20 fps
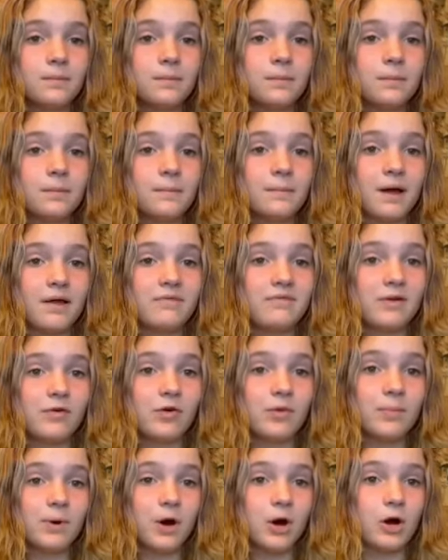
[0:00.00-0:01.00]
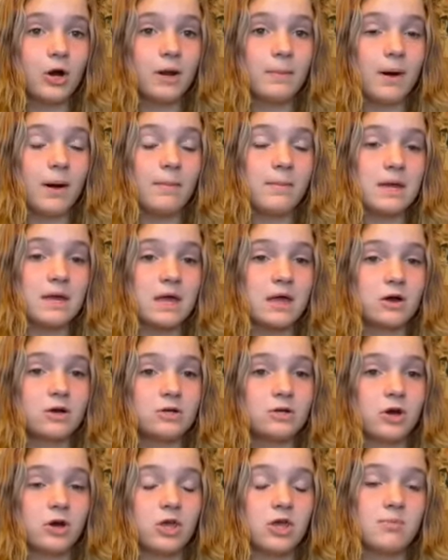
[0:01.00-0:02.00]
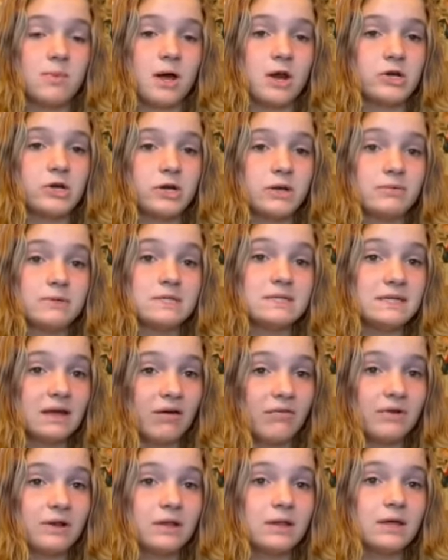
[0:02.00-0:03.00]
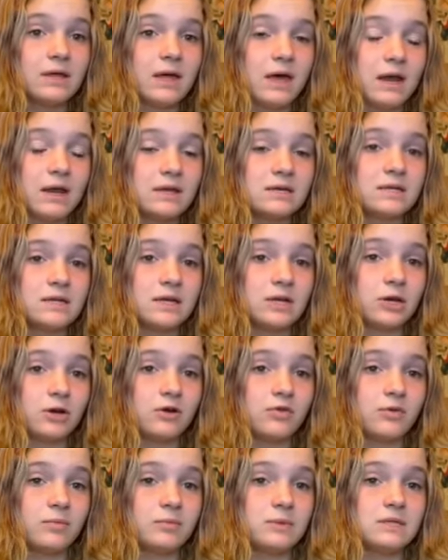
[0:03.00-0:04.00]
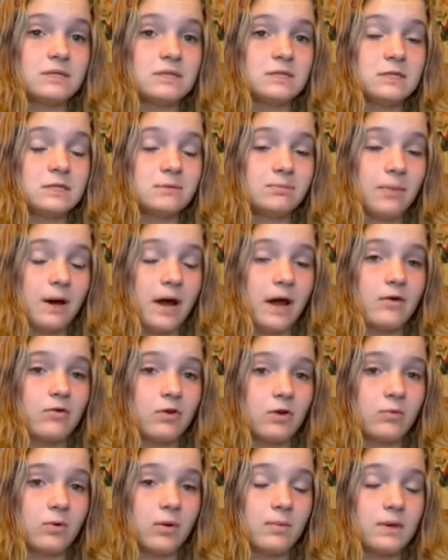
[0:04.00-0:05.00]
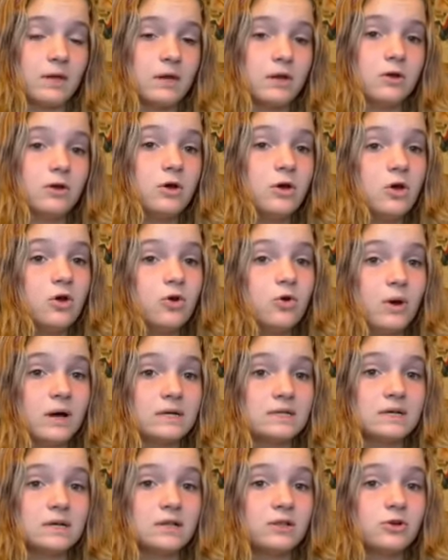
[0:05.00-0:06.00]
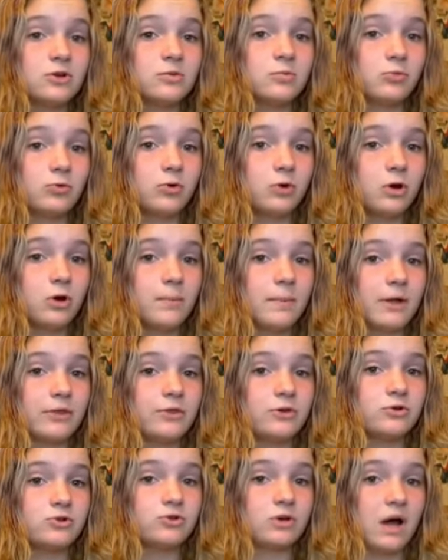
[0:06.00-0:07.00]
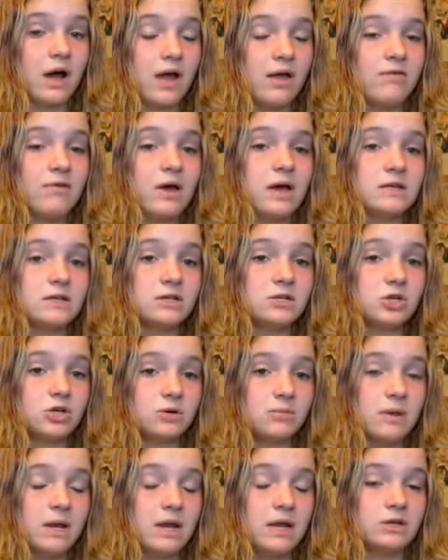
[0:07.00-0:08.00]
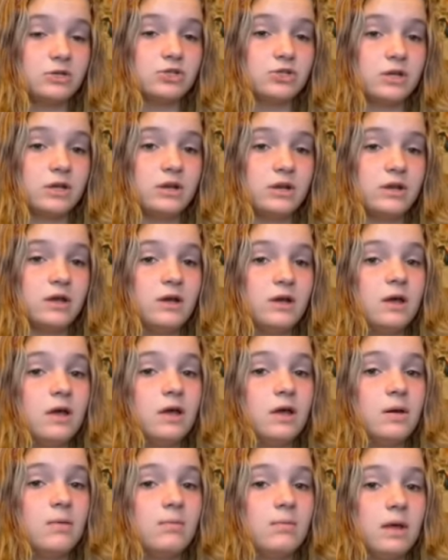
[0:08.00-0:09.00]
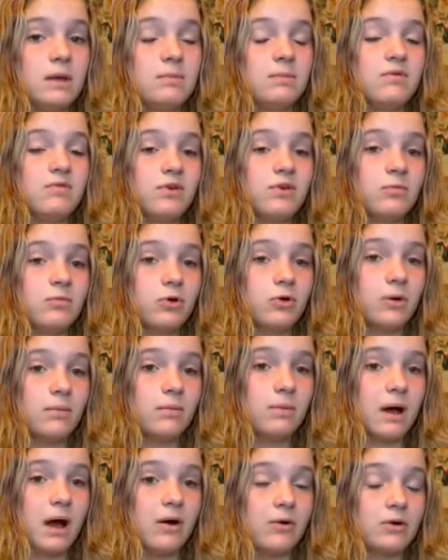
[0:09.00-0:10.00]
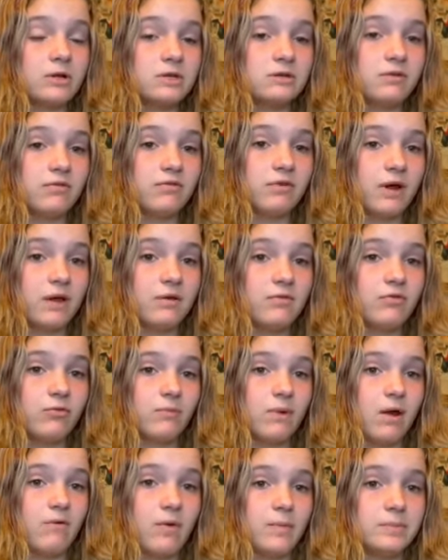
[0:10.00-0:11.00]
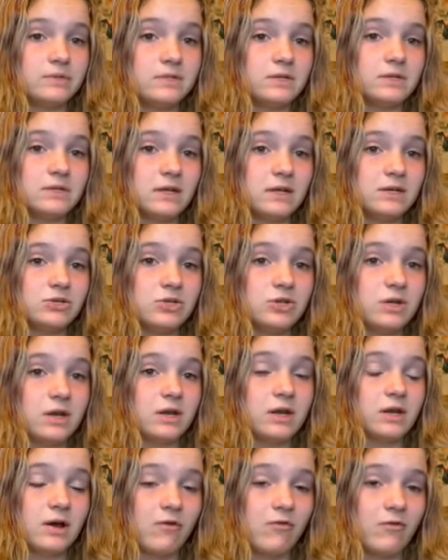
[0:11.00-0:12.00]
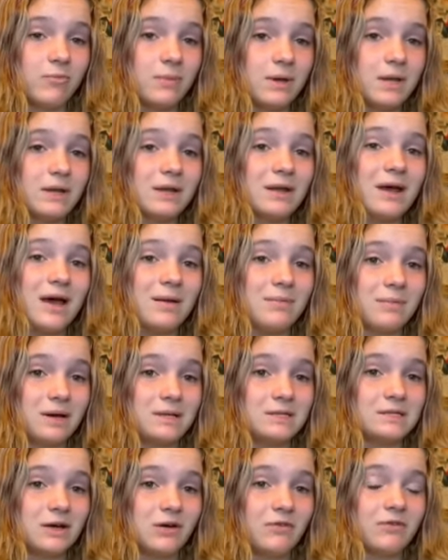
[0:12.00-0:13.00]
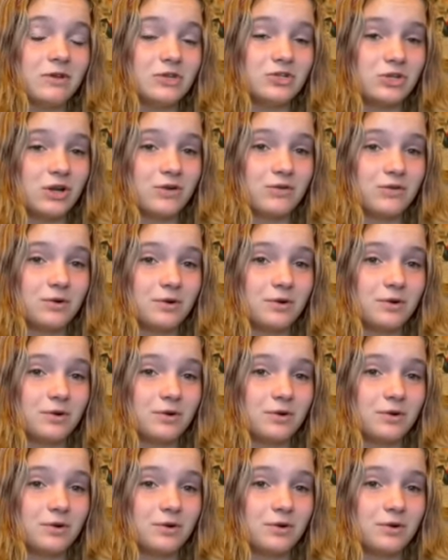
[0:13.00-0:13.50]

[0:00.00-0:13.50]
My favorite part about making our documentary was definitely getting to hear from these inspiring women, who, as I learned more about their drive and determination, made me feel more empowered to fight for my representation in government and myself in general.